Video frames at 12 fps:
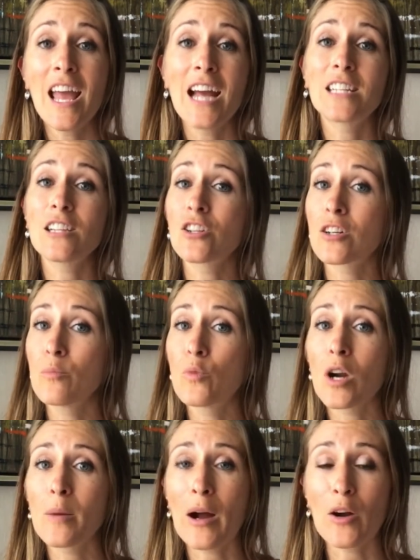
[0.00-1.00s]
and to learn
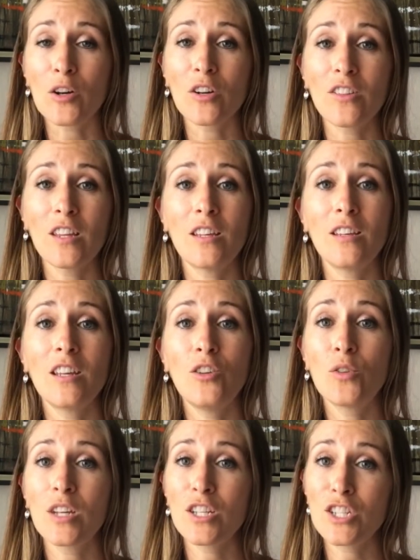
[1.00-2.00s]
more about earthing,
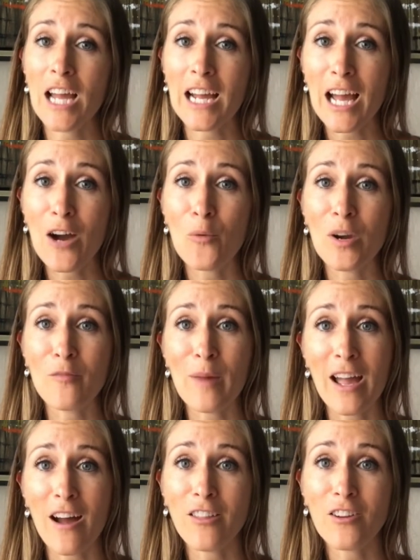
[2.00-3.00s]
you can check out one of
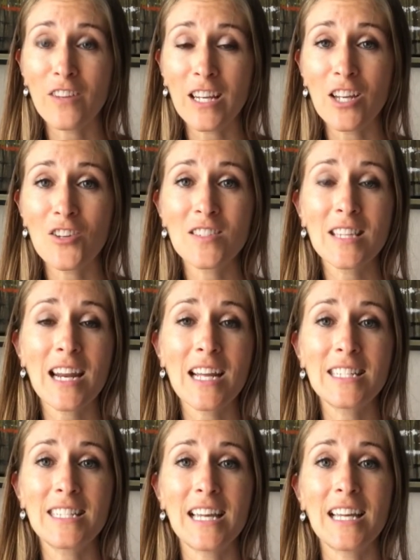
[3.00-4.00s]
my other videos that I
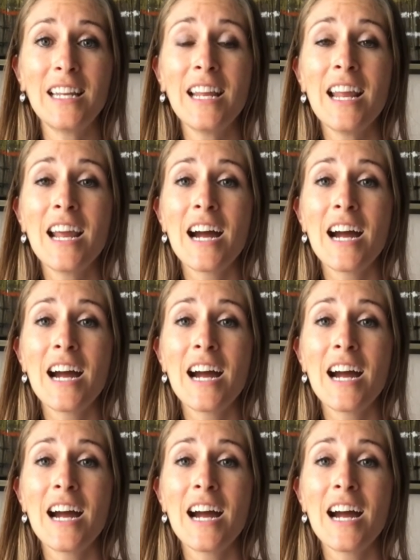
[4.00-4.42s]
did.